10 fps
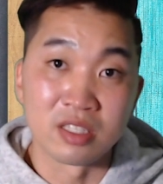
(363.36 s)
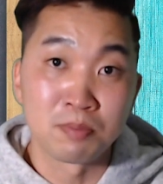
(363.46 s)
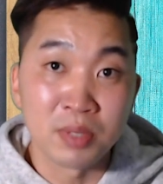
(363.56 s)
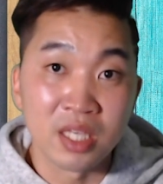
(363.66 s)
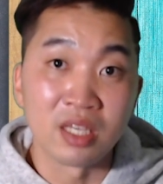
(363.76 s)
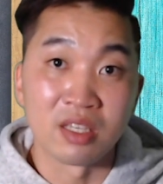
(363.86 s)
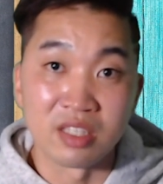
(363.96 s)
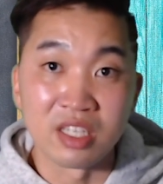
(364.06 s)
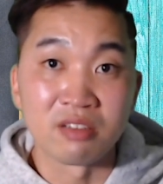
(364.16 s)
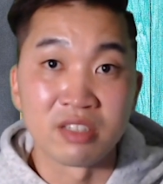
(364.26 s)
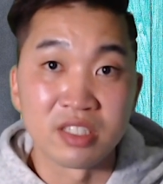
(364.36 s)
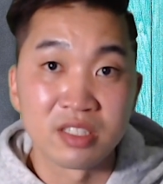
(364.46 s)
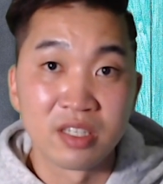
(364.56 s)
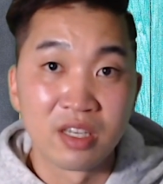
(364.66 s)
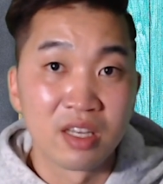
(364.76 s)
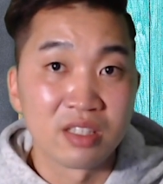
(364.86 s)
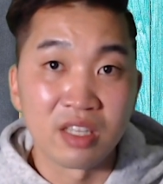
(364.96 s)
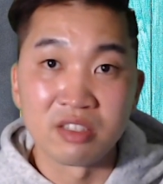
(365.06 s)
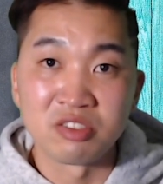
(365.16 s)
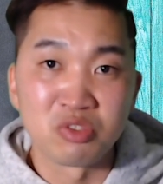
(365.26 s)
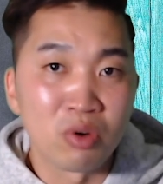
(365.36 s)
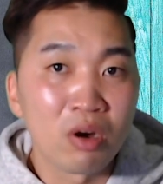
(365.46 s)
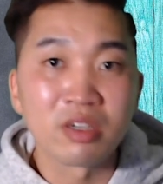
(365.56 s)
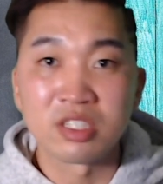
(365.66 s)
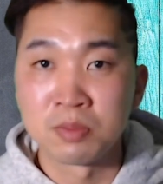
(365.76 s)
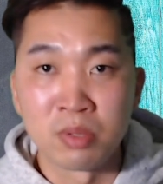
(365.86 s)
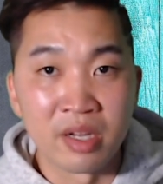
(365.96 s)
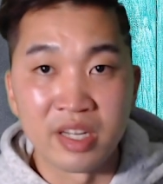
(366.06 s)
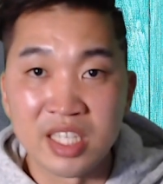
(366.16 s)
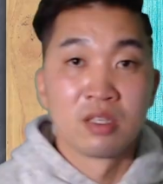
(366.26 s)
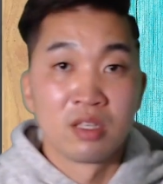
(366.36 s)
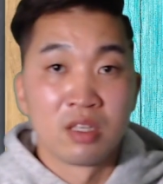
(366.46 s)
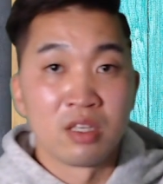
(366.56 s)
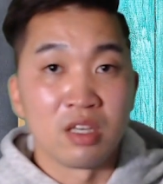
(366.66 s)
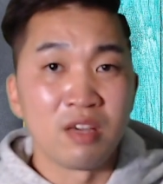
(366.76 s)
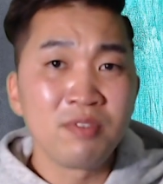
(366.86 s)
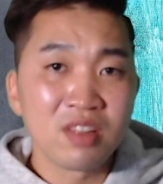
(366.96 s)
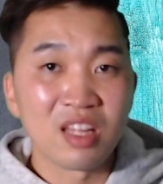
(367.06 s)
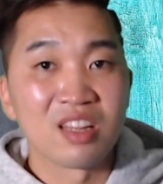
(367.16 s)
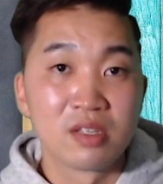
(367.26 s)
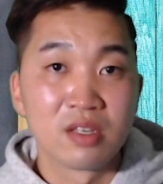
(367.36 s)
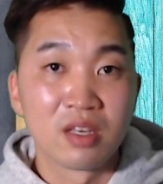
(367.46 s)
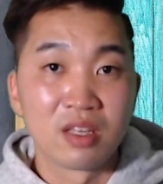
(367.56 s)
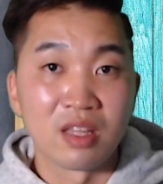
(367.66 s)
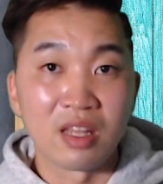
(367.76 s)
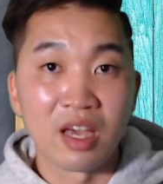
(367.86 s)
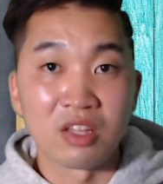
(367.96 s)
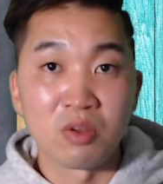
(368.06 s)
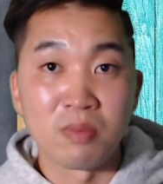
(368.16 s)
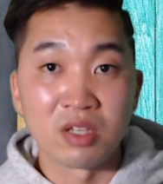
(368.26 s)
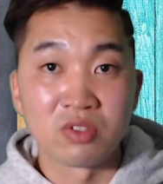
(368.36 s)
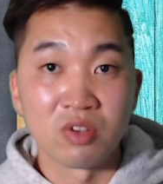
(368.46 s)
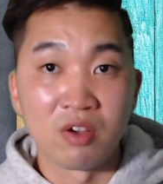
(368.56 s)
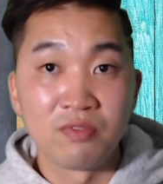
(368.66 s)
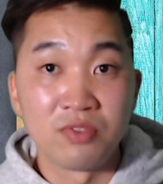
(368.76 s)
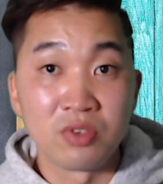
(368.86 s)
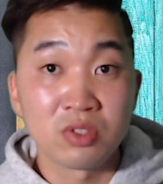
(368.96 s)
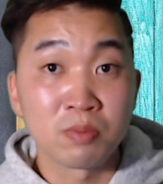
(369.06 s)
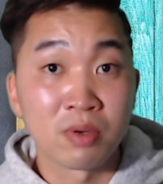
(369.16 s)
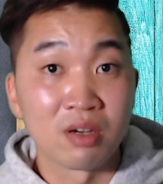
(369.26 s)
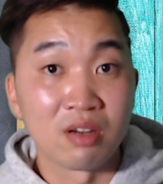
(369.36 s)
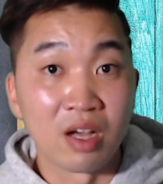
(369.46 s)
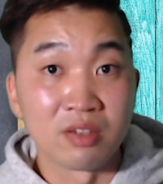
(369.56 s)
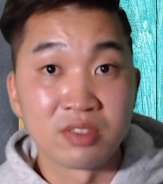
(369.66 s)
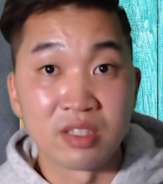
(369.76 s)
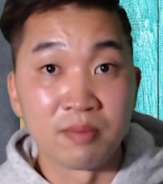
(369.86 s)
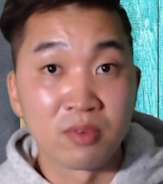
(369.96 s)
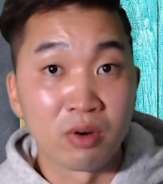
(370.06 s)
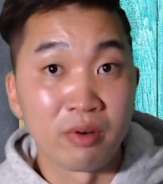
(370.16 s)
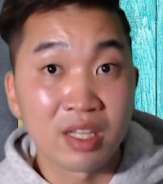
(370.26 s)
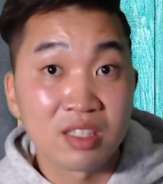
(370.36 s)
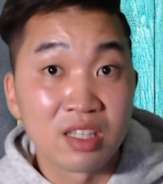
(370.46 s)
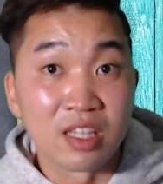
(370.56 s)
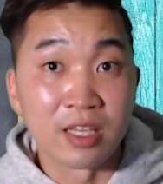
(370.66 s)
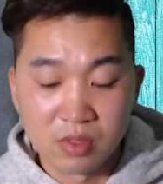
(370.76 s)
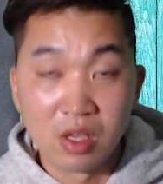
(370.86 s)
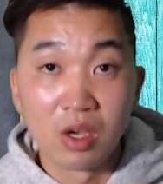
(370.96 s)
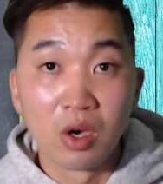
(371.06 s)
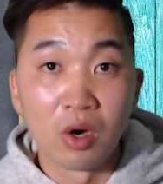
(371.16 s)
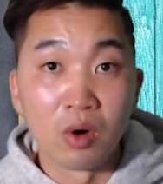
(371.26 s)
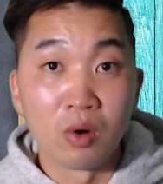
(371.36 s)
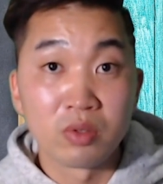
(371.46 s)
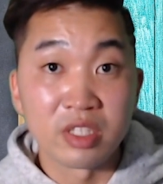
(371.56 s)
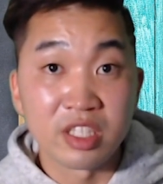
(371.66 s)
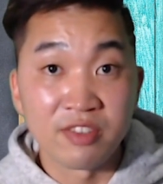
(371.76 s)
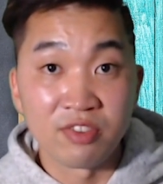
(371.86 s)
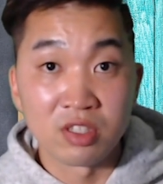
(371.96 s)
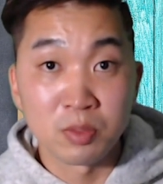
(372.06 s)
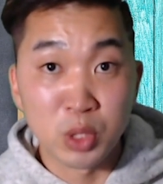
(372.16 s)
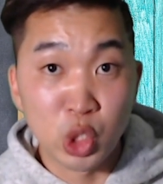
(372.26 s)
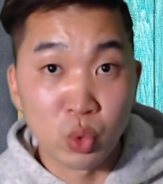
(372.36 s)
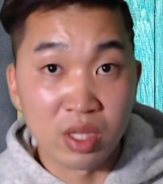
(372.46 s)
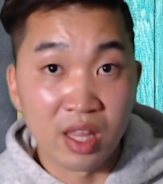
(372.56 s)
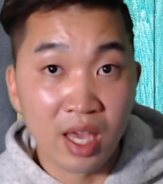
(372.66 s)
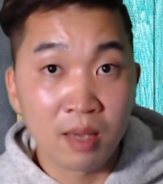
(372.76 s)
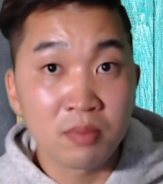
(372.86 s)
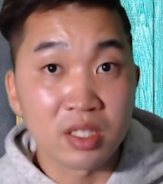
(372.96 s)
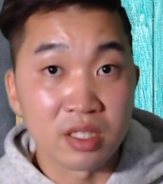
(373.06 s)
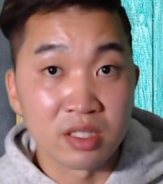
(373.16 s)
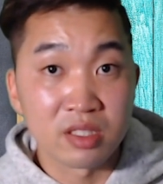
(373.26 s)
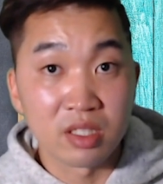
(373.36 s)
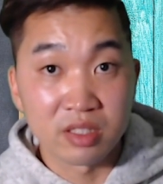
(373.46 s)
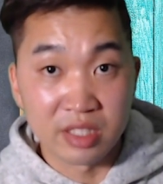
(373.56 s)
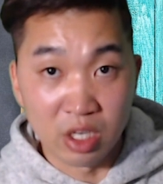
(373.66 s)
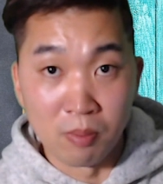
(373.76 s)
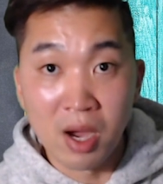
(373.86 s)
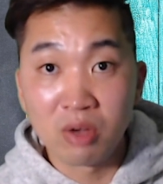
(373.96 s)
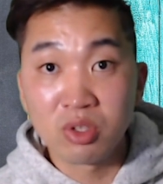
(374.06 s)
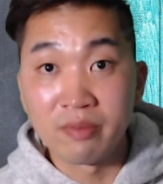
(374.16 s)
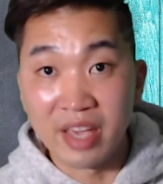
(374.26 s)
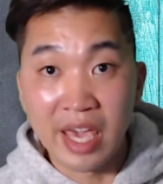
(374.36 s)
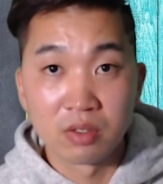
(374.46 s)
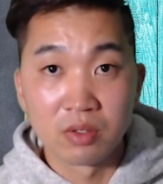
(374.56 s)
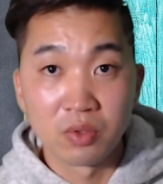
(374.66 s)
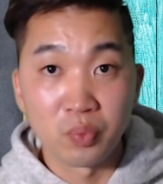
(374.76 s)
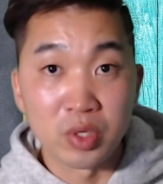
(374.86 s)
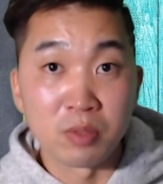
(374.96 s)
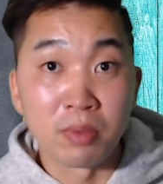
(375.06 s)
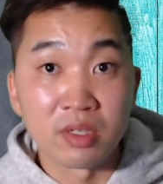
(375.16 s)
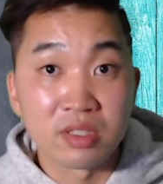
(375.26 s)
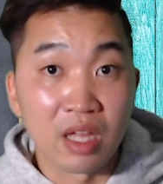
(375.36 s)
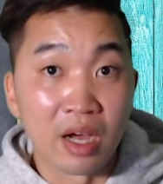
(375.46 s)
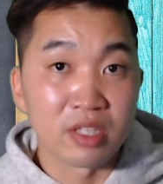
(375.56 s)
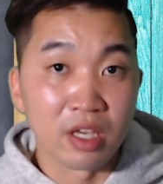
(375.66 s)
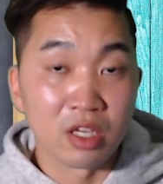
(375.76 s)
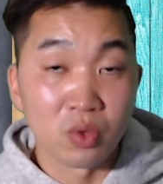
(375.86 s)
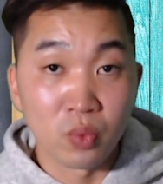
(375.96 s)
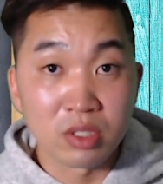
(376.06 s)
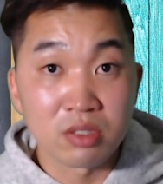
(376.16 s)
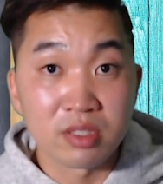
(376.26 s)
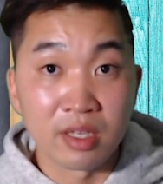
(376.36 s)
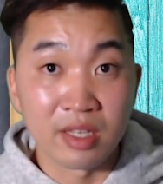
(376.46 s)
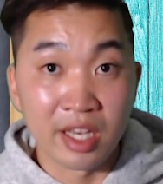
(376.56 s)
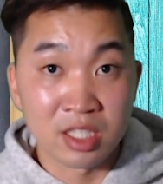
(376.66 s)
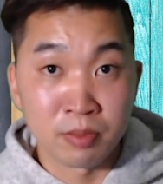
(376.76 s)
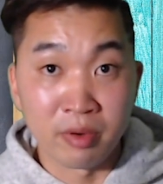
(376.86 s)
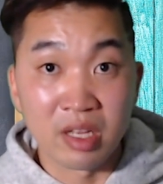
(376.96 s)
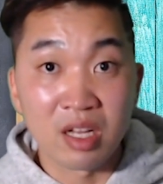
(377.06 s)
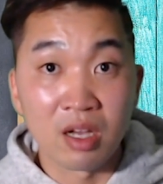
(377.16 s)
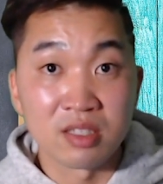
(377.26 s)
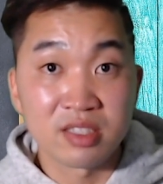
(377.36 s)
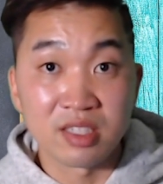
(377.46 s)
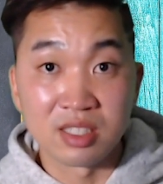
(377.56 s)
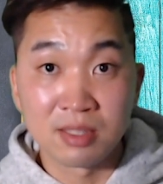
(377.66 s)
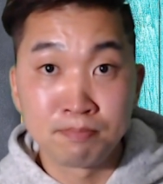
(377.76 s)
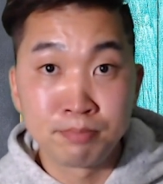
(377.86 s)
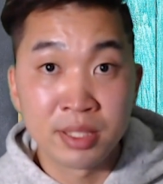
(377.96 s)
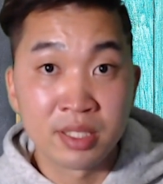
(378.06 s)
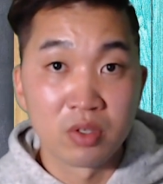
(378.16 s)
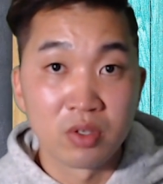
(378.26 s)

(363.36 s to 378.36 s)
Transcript: is P in English. That is wrong explanation. If you think like that, that idea makes you confused to pronounce them correctly. Only difference between them is the amount of air when you burst out. When you say aspirated consonant P,